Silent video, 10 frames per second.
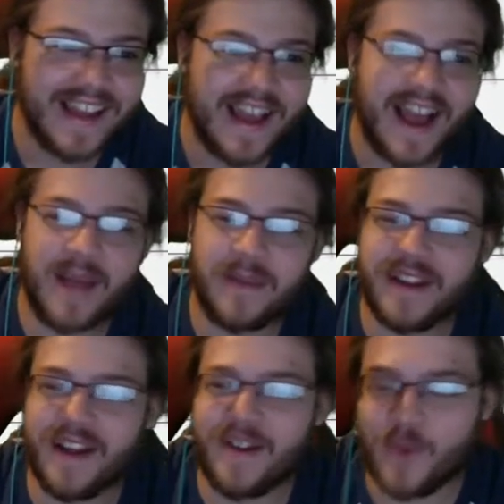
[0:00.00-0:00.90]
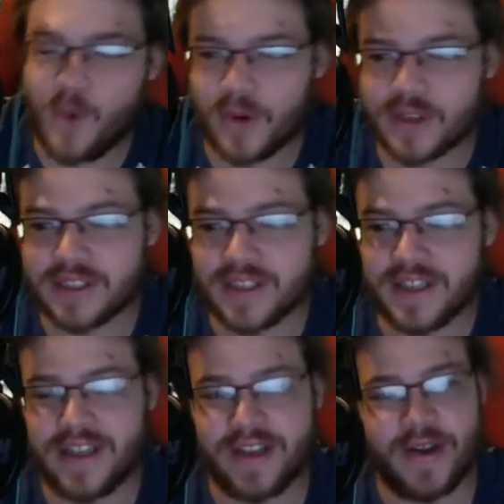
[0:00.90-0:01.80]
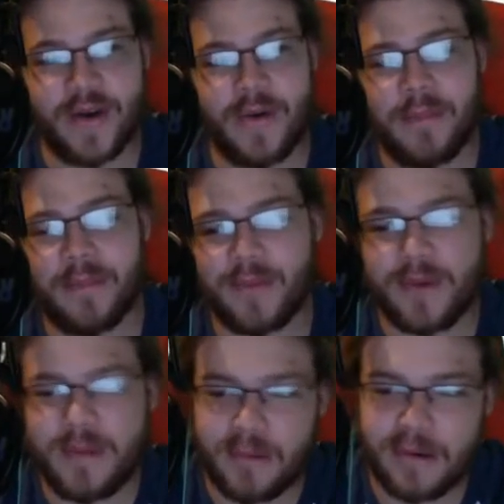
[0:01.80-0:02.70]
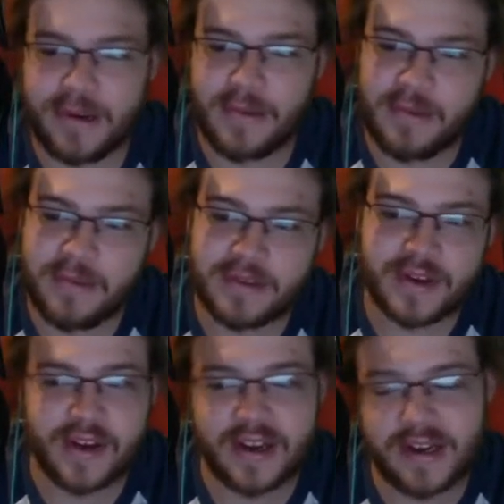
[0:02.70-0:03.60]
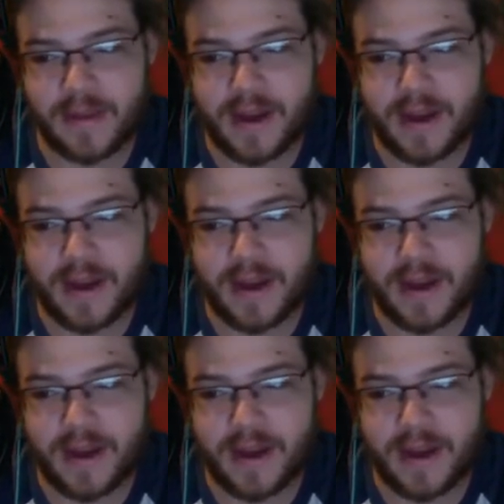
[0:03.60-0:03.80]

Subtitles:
I mean, of course, you know, Primarina. We were talking about